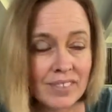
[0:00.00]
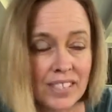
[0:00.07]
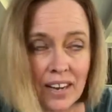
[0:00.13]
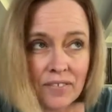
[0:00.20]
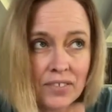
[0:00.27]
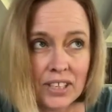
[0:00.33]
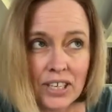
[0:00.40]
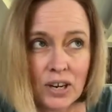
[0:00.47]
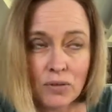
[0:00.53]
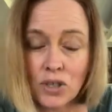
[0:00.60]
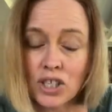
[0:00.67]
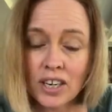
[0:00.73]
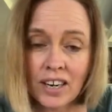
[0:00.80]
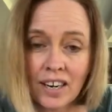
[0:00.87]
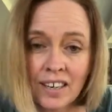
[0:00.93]
Definitely no
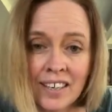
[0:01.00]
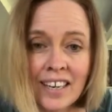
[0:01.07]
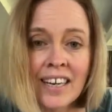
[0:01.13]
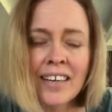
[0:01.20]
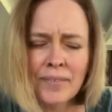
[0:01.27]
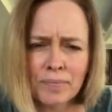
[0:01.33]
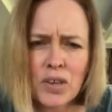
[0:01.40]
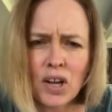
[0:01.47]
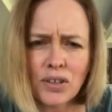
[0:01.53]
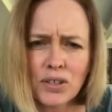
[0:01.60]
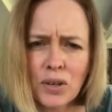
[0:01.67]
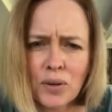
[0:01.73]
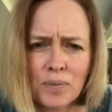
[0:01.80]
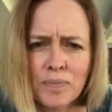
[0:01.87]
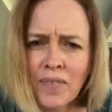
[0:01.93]
sugar.
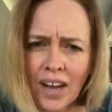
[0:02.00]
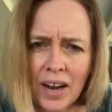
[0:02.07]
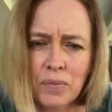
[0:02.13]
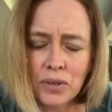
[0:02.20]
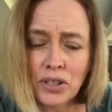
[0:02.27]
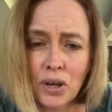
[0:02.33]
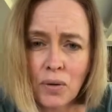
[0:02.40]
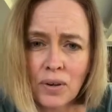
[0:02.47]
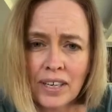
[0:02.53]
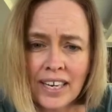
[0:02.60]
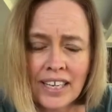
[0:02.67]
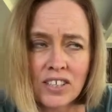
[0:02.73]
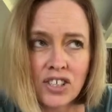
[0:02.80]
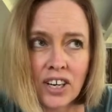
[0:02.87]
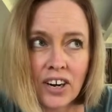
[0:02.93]
Also, I will totally
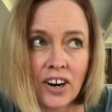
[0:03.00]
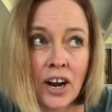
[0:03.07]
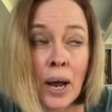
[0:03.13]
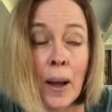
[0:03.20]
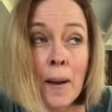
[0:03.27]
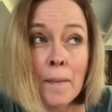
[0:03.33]
eat sugar.